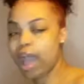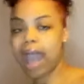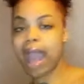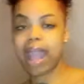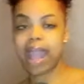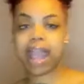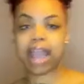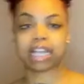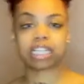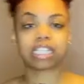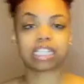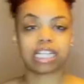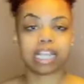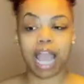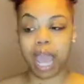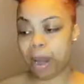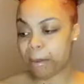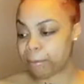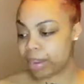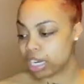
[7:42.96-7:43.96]
I actually
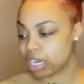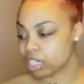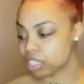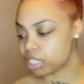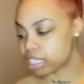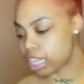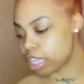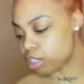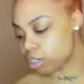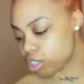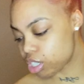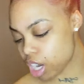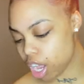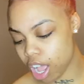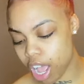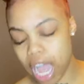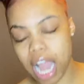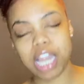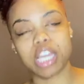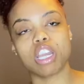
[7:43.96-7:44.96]
got a pair of sandals,
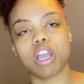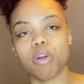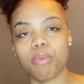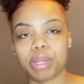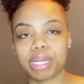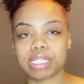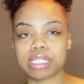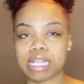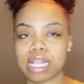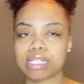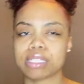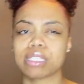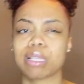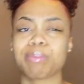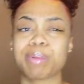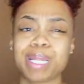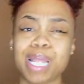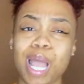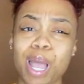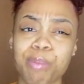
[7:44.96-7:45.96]
y'all. I know it is not
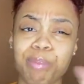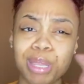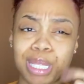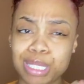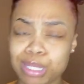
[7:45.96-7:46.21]
summer, y'all. Please